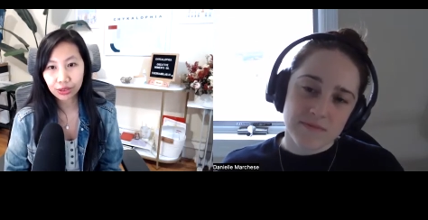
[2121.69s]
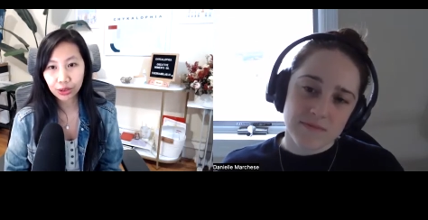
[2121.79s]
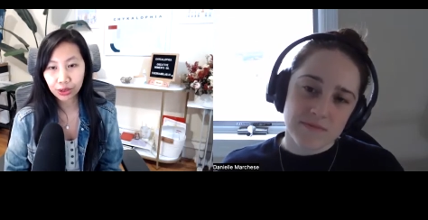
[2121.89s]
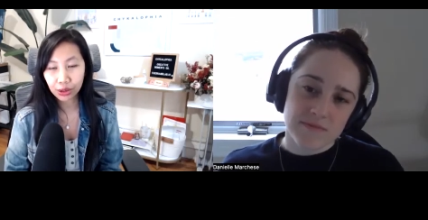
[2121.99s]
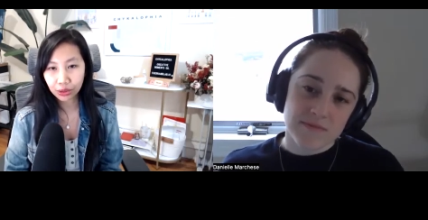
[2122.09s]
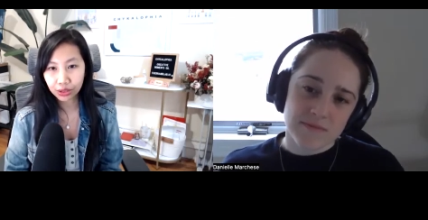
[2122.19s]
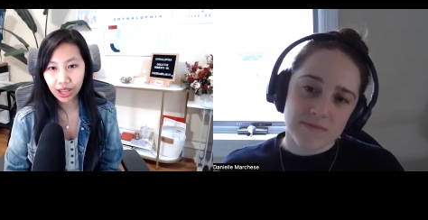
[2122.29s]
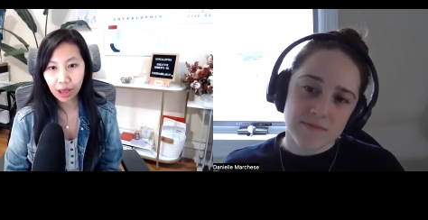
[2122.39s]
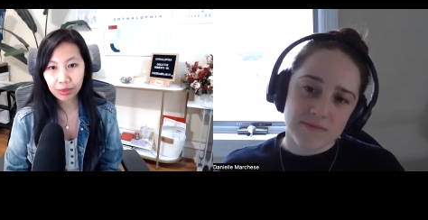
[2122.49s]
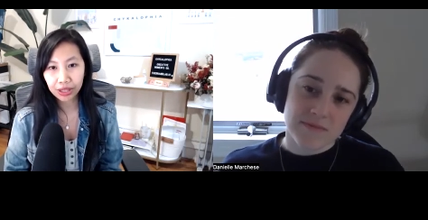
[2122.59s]
Speaker 1: your own
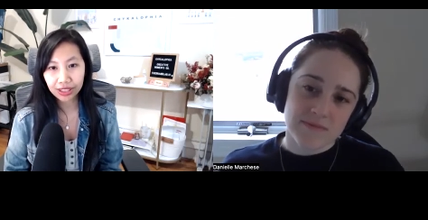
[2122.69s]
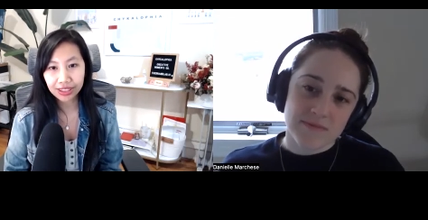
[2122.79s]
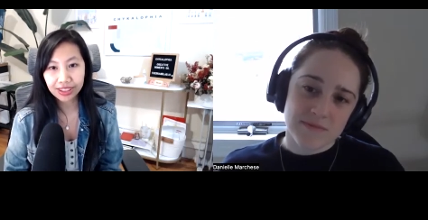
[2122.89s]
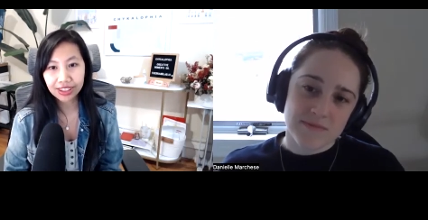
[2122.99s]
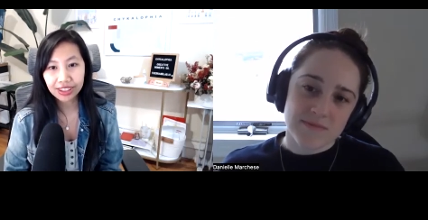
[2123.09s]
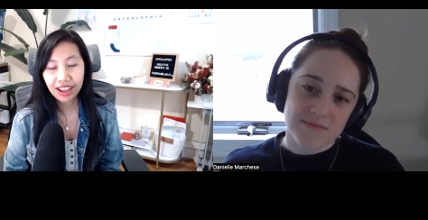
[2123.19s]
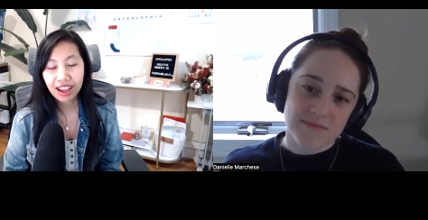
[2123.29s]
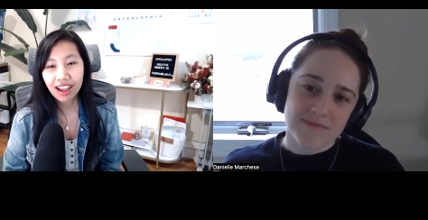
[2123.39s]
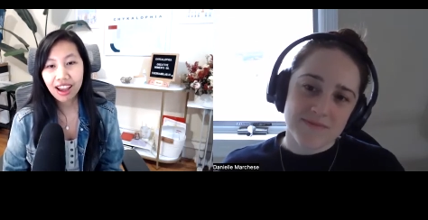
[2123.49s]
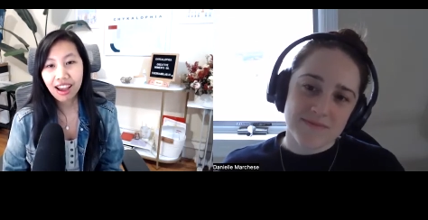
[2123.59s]
happiness.
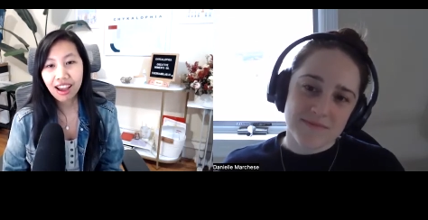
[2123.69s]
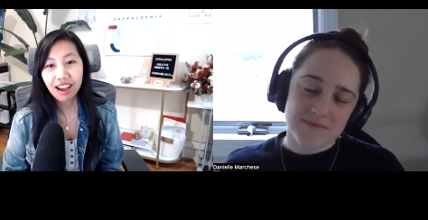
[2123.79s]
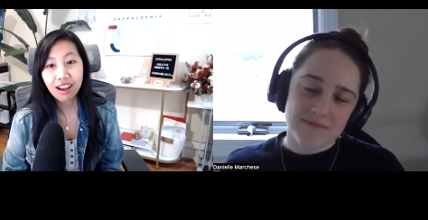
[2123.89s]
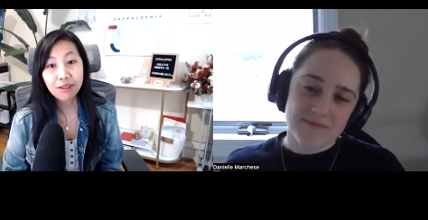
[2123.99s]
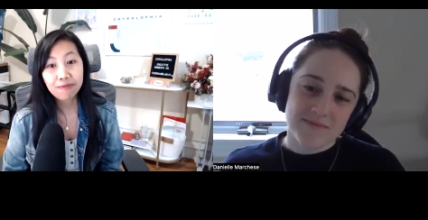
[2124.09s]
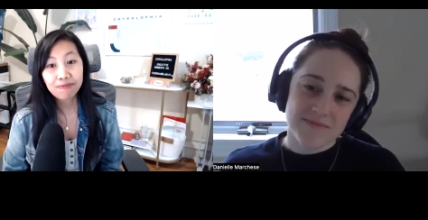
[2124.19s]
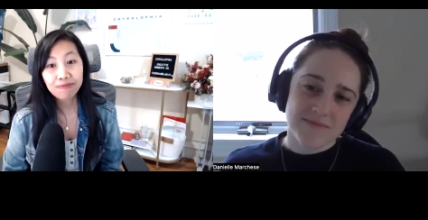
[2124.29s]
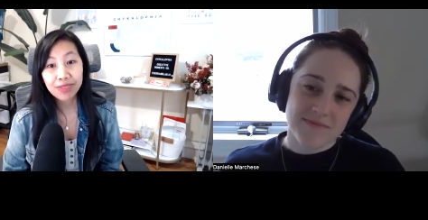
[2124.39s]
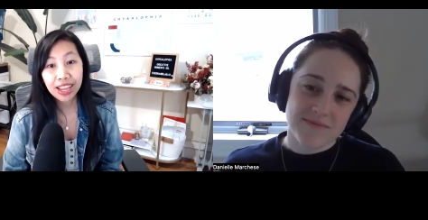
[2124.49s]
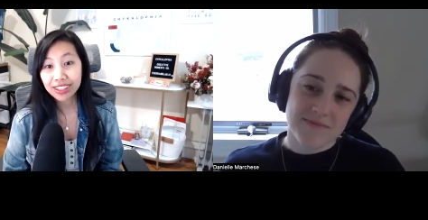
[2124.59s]
Um,
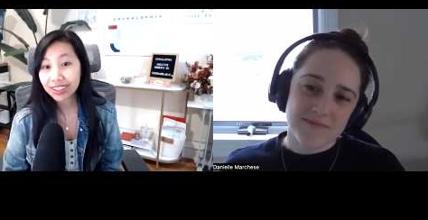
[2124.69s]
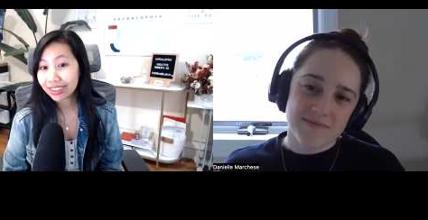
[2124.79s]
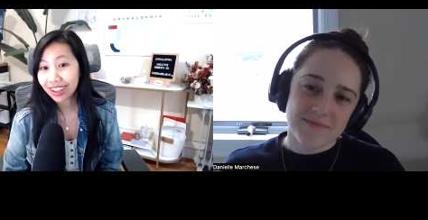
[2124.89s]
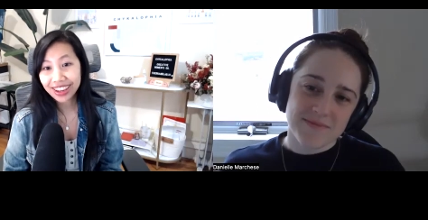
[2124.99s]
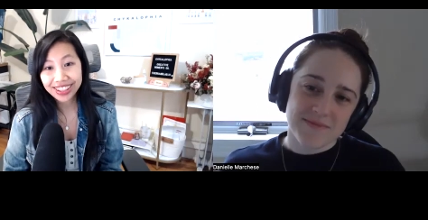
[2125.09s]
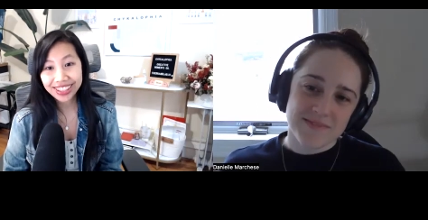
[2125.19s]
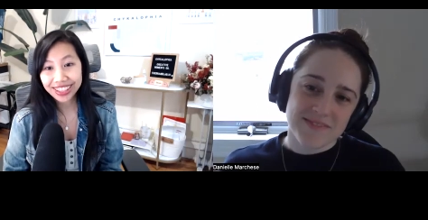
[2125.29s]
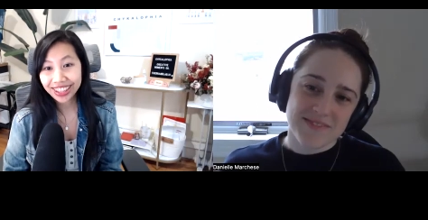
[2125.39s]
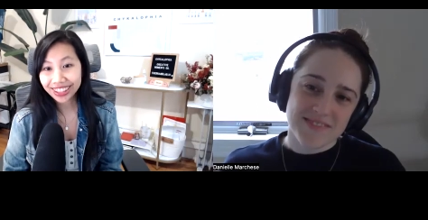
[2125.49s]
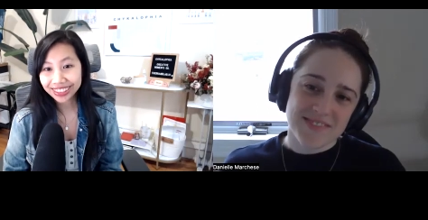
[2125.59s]
that's
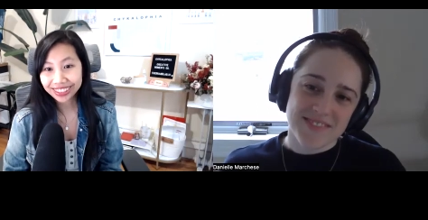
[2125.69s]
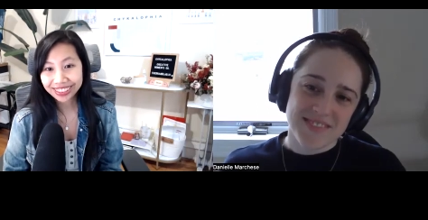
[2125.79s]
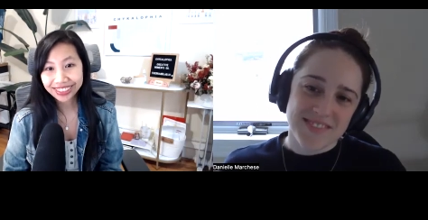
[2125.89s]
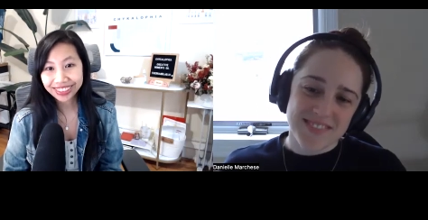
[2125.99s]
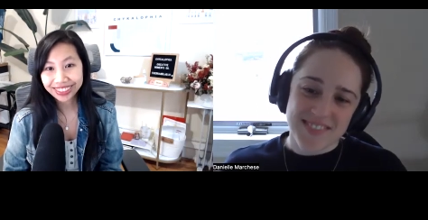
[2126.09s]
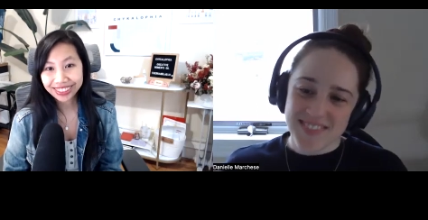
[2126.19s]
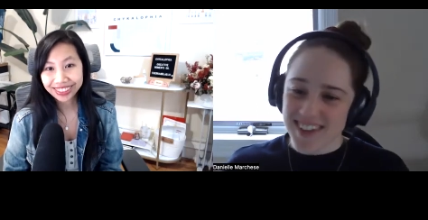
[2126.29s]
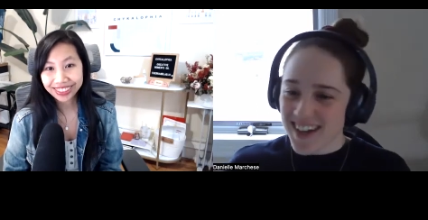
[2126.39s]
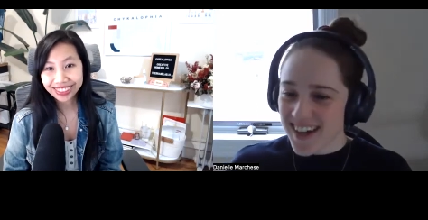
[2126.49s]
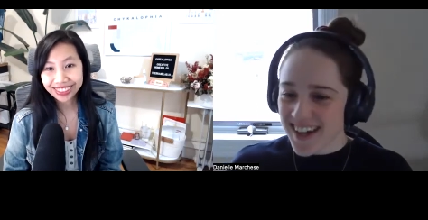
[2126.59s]
honestly it.
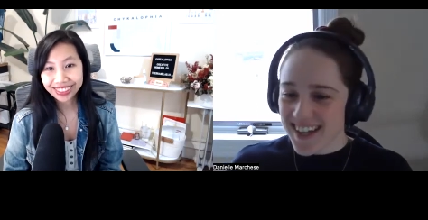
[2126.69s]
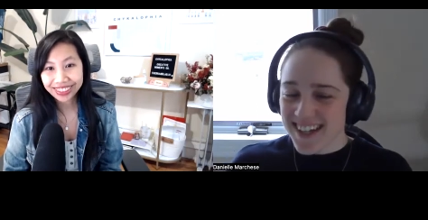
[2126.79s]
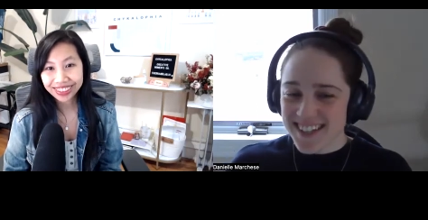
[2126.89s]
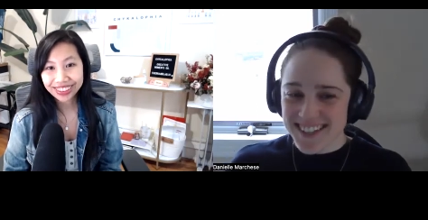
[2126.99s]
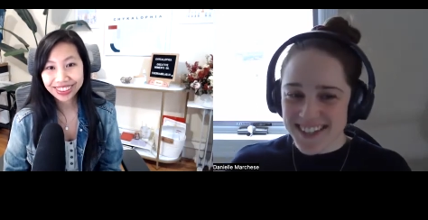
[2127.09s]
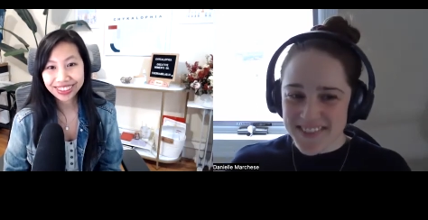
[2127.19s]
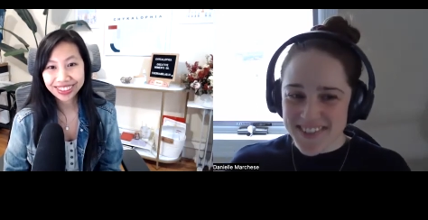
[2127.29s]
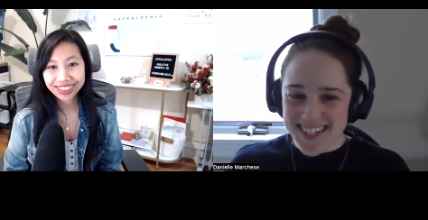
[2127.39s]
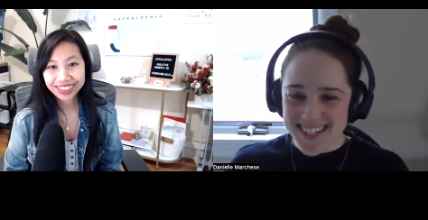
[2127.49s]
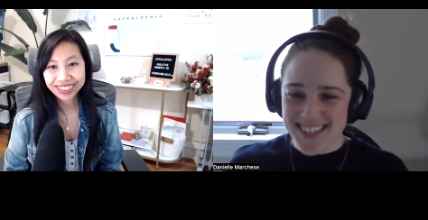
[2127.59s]
Speaker 2: I
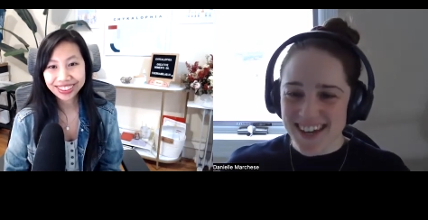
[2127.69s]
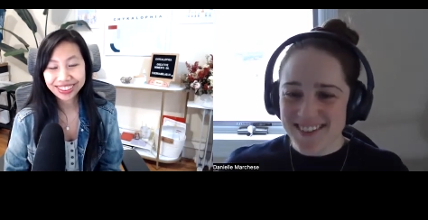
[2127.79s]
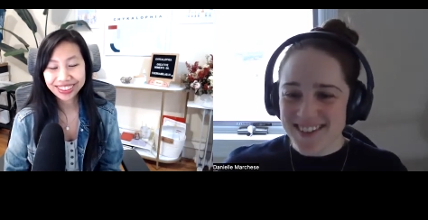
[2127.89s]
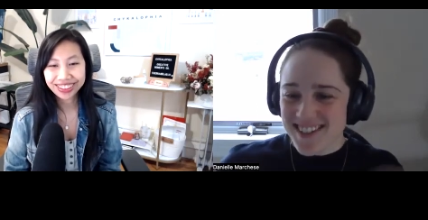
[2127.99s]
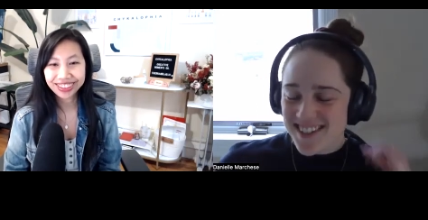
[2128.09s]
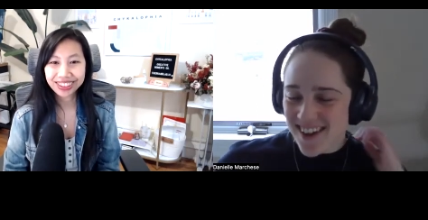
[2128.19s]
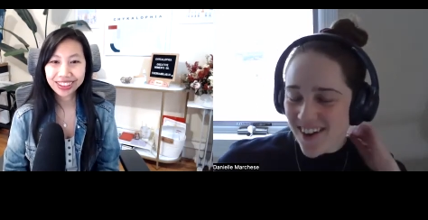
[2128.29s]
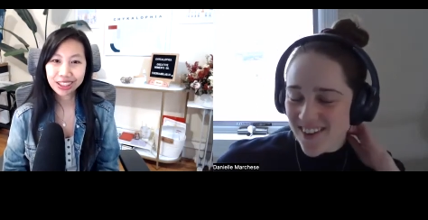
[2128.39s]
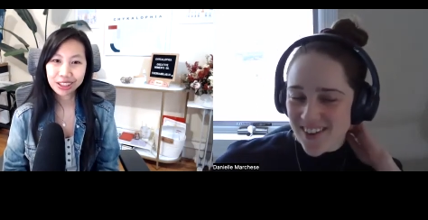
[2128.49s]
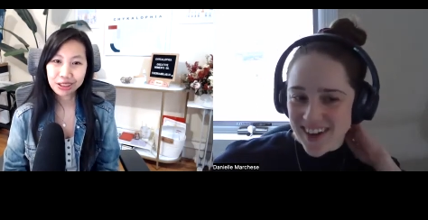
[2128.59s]
love it. That was
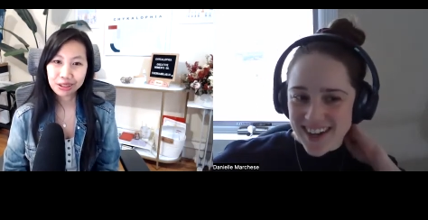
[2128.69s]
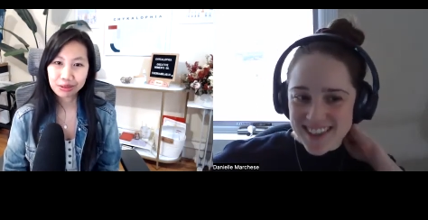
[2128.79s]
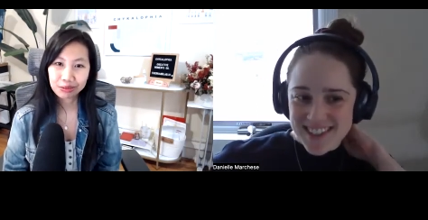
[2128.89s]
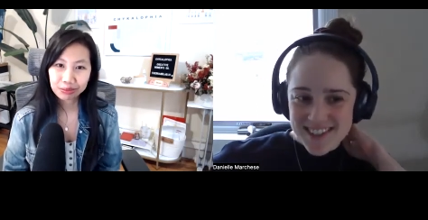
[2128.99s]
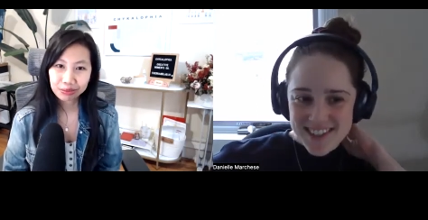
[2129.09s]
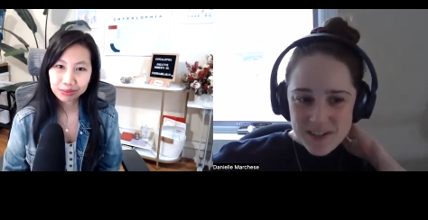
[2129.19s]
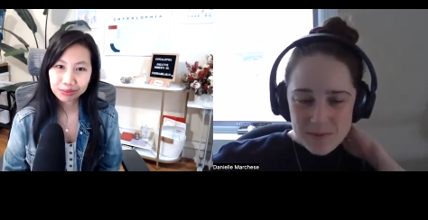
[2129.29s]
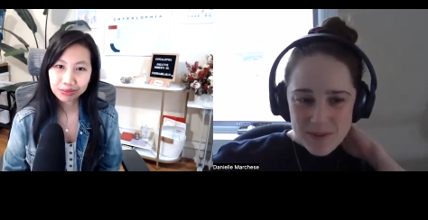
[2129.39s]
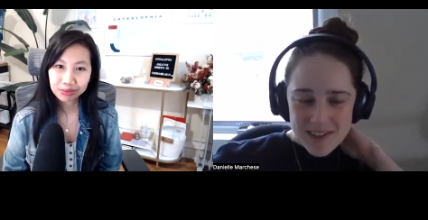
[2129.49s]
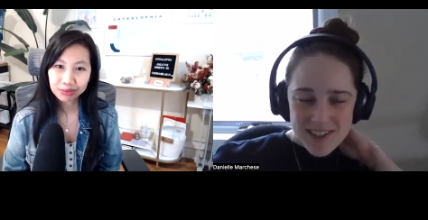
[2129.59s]
so great. This has
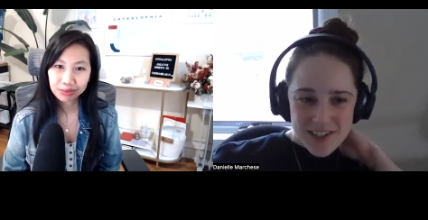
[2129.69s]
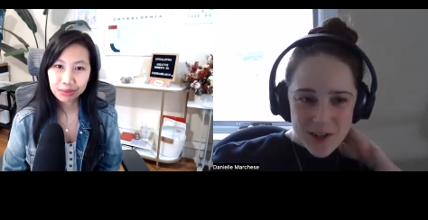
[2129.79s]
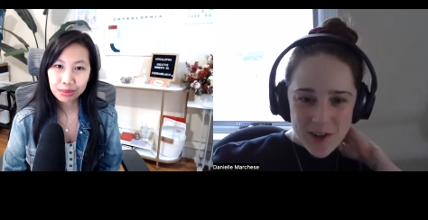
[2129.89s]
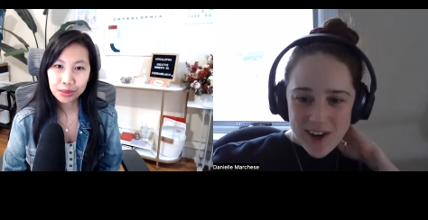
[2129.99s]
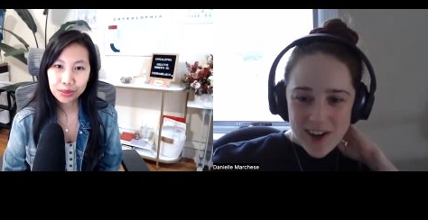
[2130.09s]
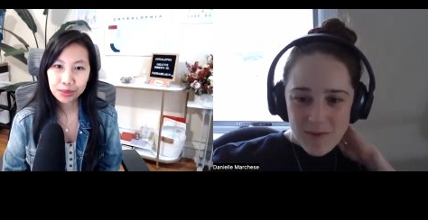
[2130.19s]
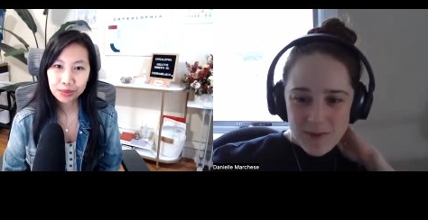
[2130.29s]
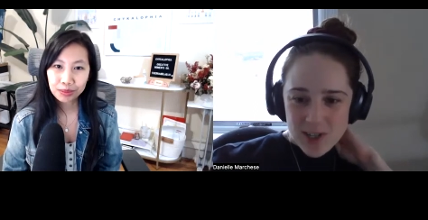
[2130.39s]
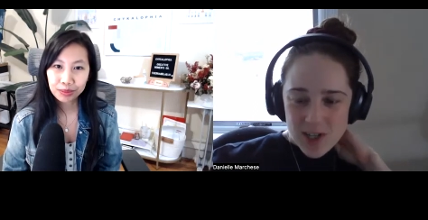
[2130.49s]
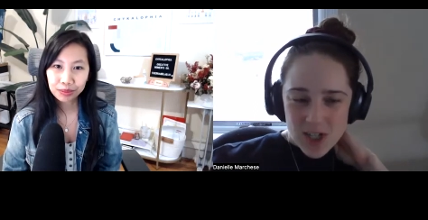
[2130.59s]
such been such a great
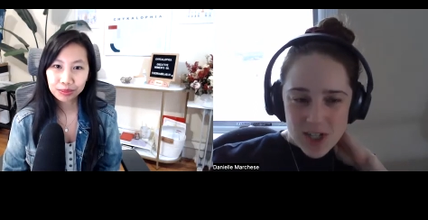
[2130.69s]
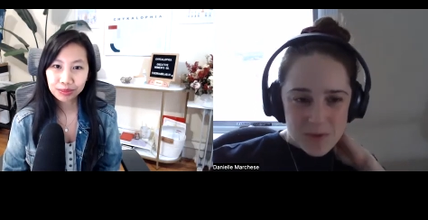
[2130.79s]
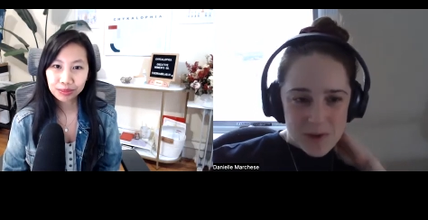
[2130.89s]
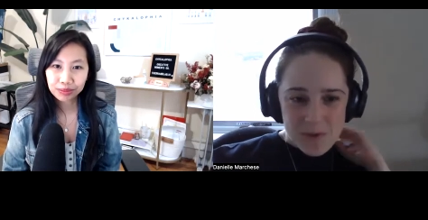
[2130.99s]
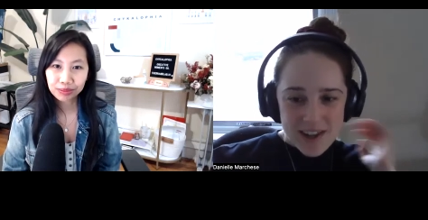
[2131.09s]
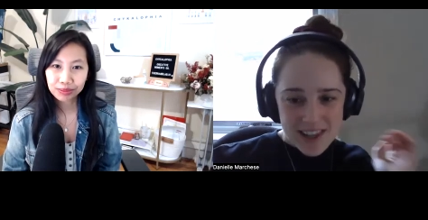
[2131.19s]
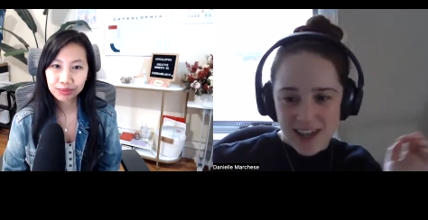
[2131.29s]
conversation. We went